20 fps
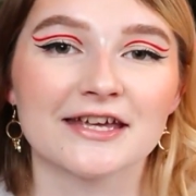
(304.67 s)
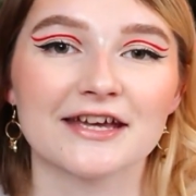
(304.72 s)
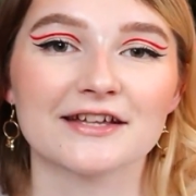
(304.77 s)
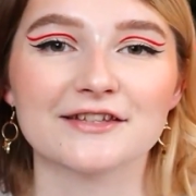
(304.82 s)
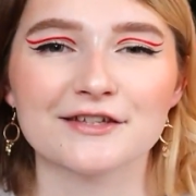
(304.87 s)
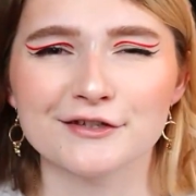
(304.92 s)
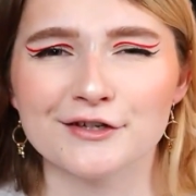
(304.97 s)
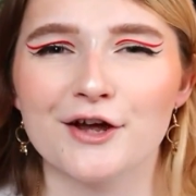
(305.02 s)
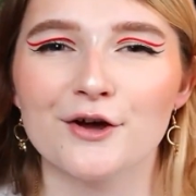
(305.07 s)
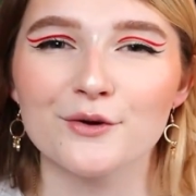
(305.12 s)
get
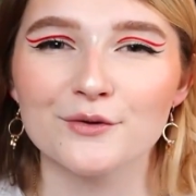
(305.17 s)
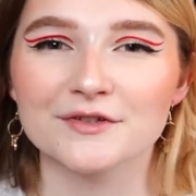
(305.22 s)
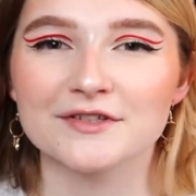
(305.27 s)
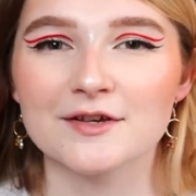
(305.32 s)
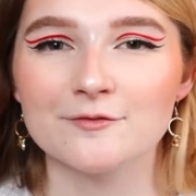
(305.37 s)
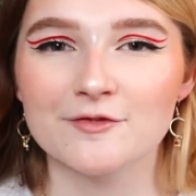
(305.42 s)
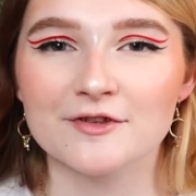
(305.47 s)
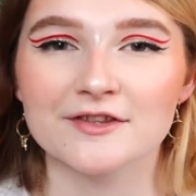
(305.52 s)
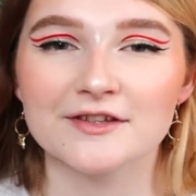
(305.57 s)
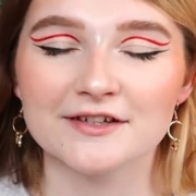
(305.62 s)
to know
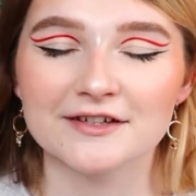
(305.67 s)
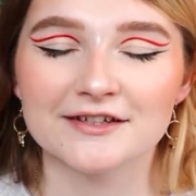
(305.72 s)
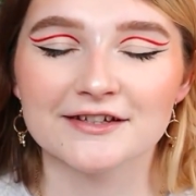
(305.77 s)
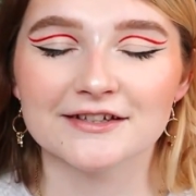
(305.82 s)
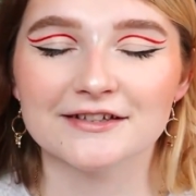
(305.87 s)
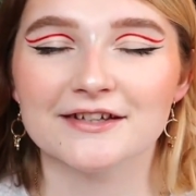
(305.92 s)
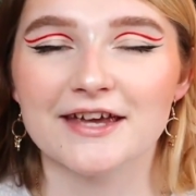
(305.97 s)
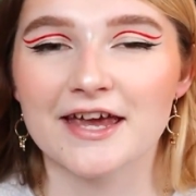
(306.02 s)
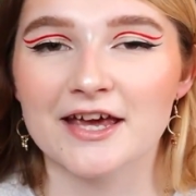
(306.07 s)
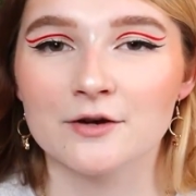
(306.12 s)
some of
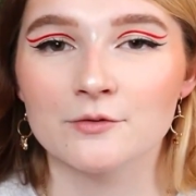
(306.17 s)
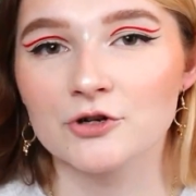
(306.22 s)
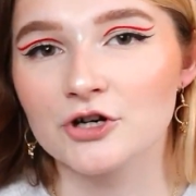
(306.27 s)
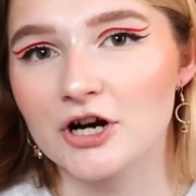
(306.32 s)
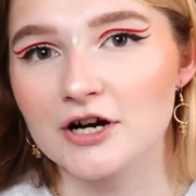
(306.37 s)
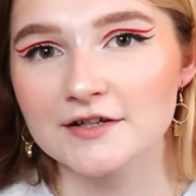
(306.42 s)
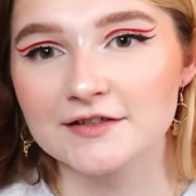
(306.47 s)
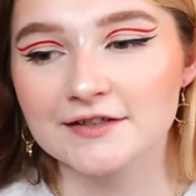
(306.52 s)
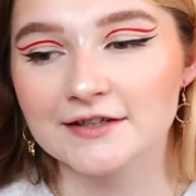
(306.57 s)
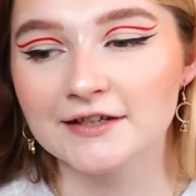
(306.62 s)
the Animal
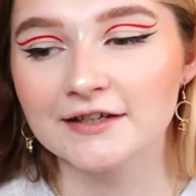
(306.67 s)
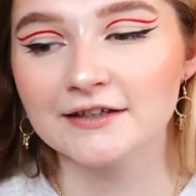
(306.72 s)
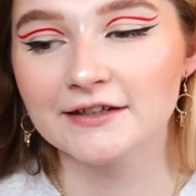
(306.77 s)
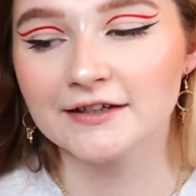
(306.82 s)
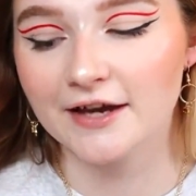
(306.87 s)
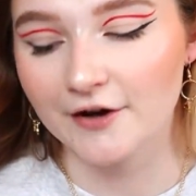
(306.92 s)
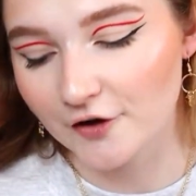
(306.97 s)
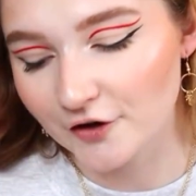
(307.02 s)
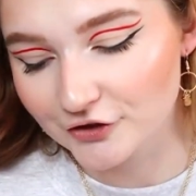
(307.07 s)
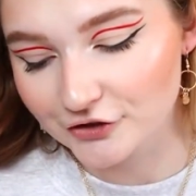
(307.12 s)
Crossing
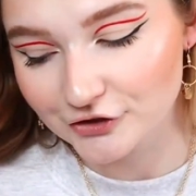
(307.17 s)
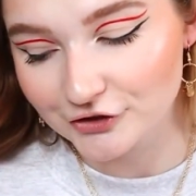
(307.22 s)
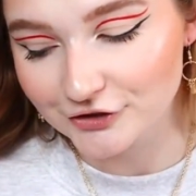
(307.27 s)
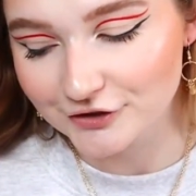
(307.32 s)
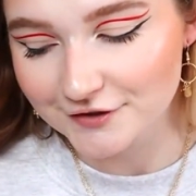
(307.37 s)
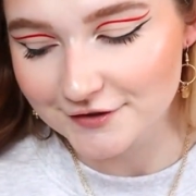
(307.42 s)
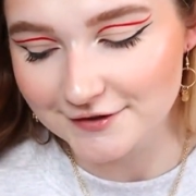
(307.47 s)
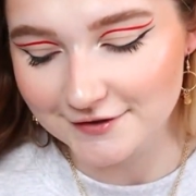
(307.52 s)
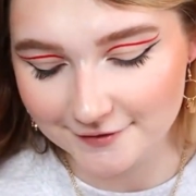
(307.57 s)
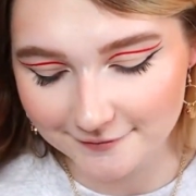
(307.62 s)

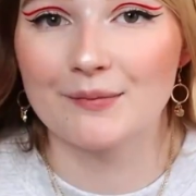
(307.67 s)
characters.